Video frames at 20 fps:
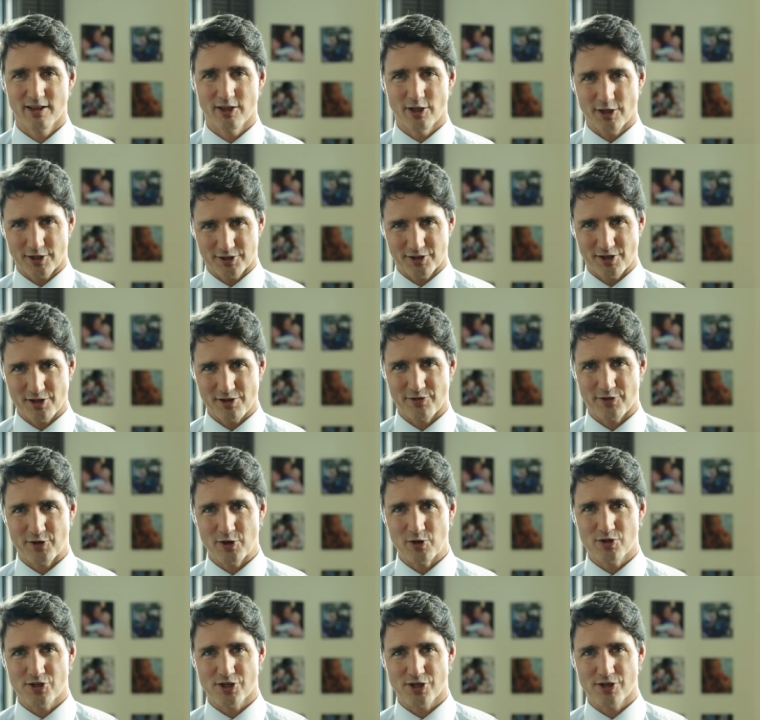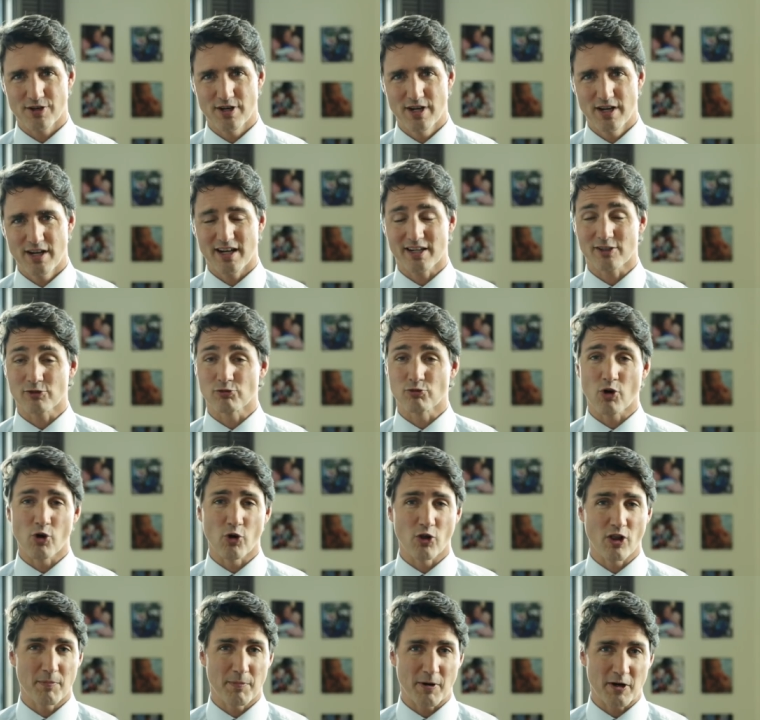look to the future and
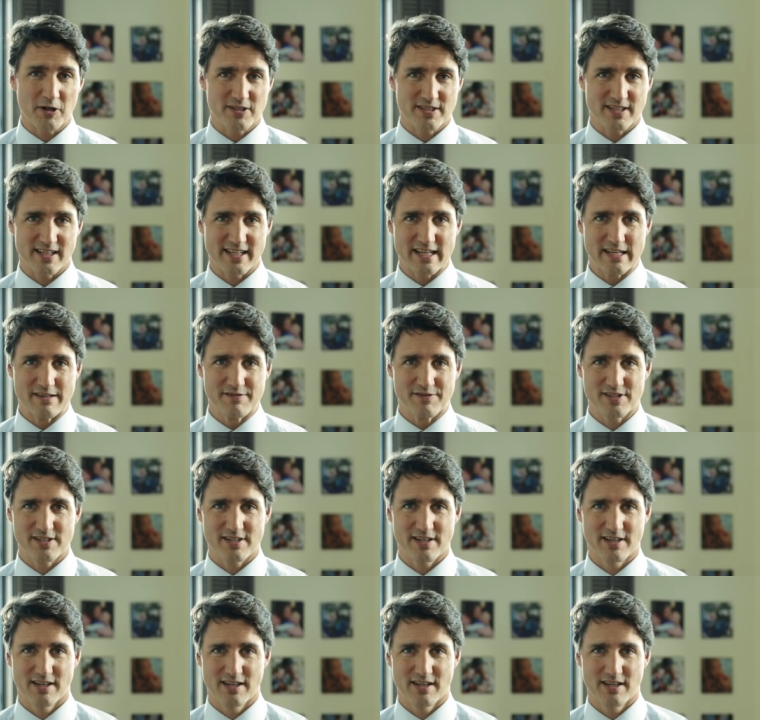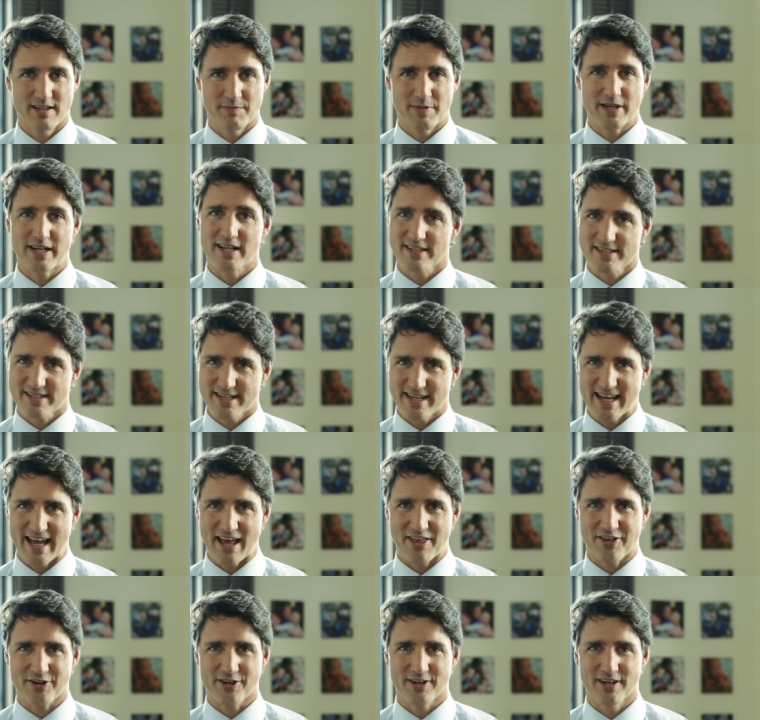roll up our sleeves. Because
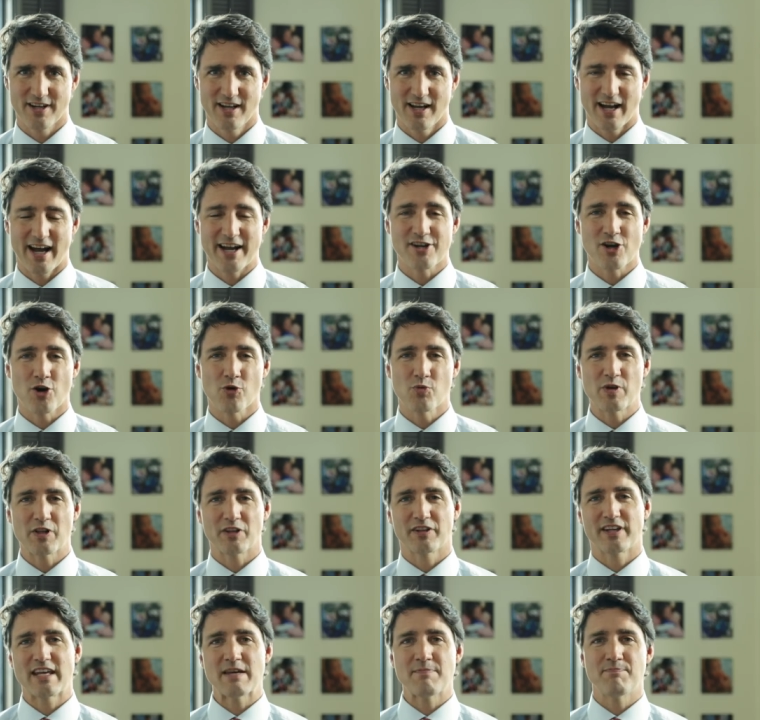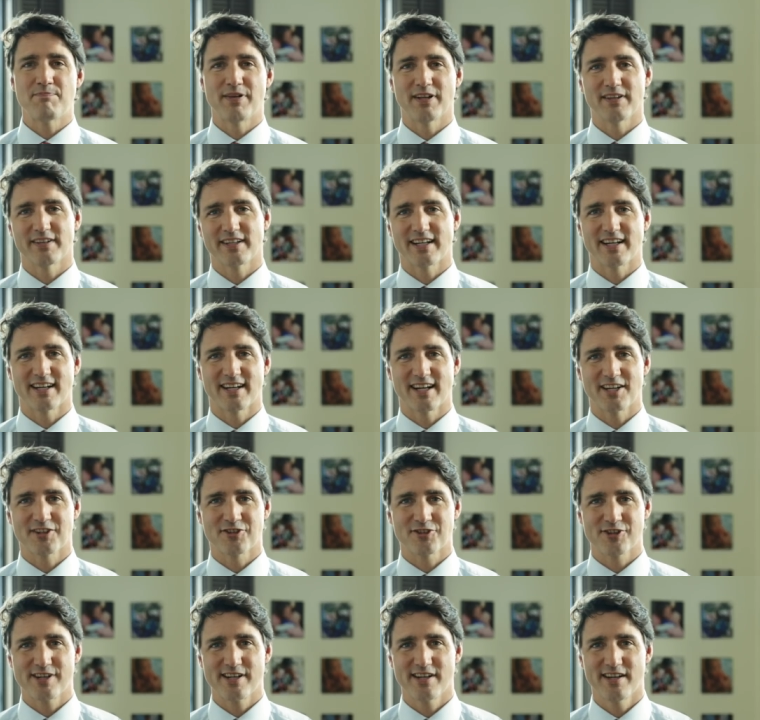together, I know we'll keep building a
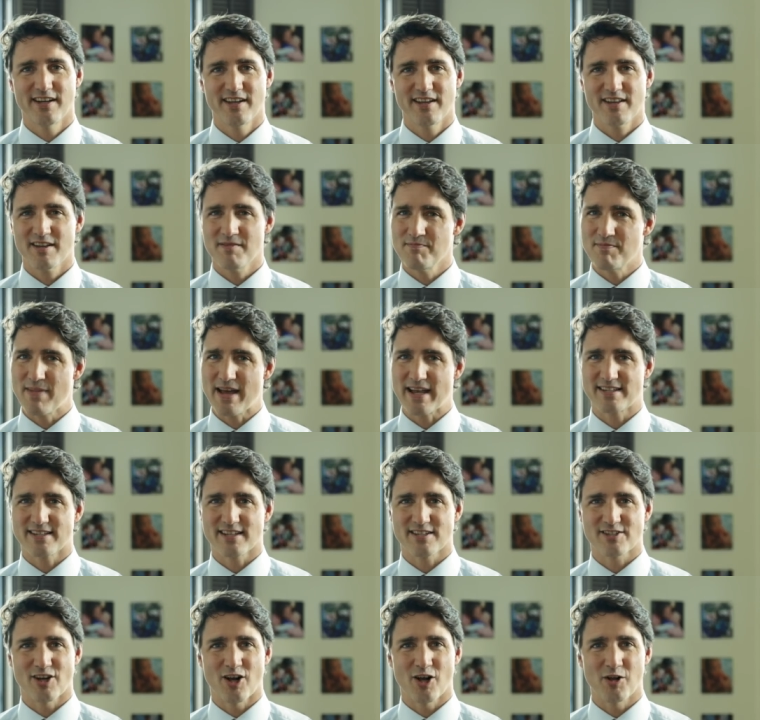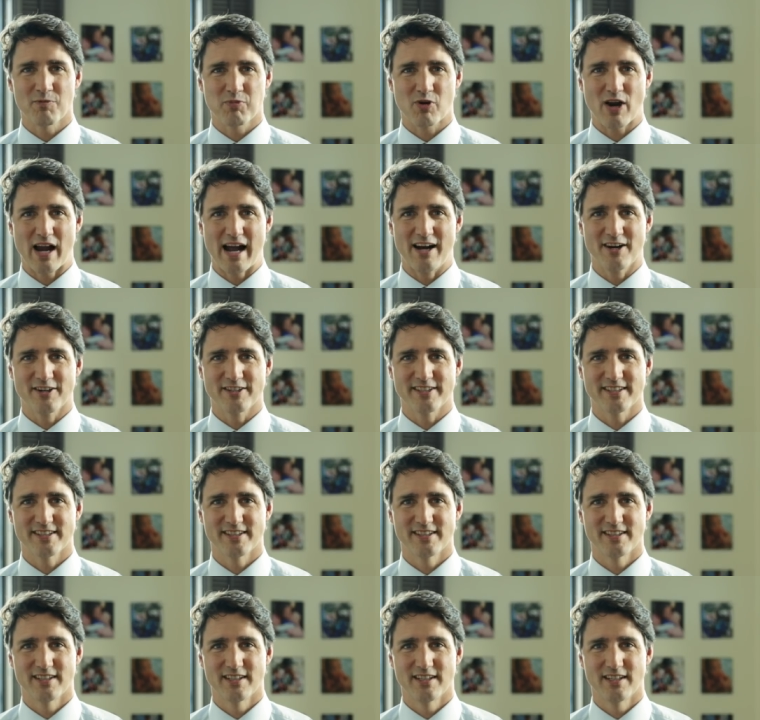country that makes us all proud.
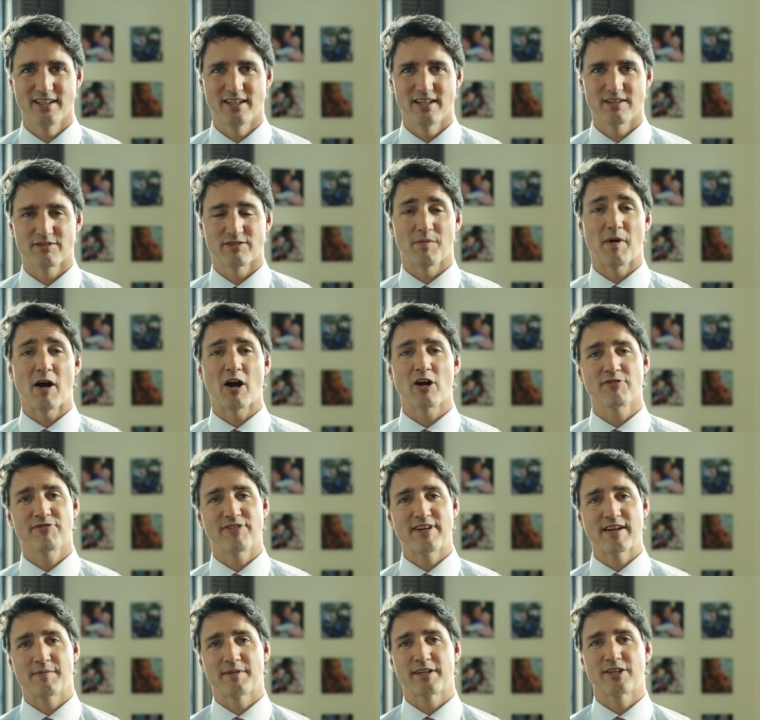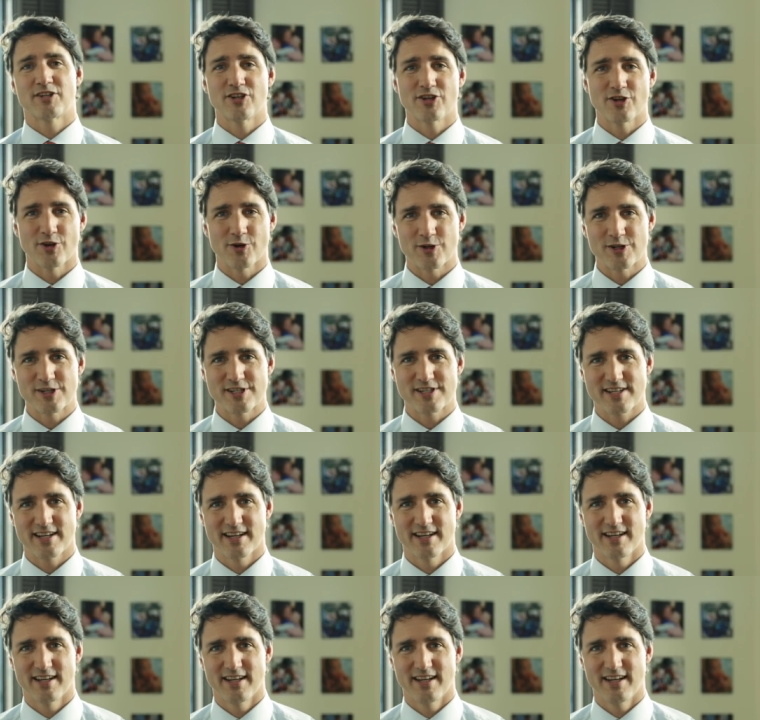From our family to yours,
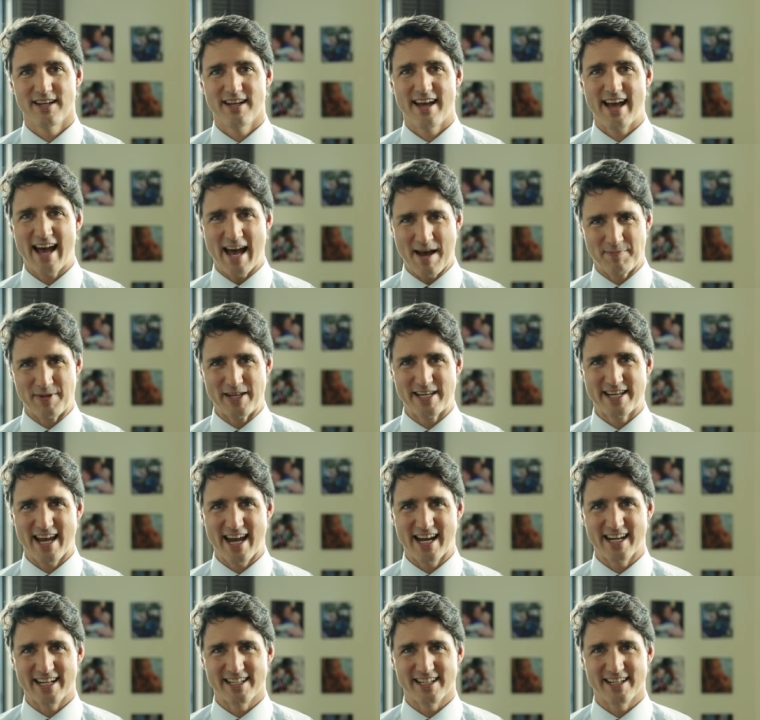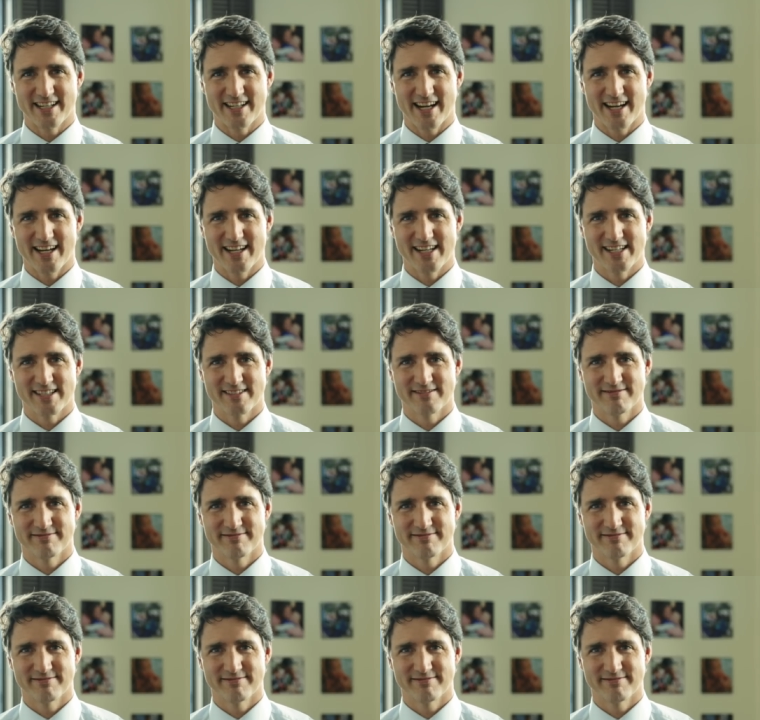Happy Canada Day.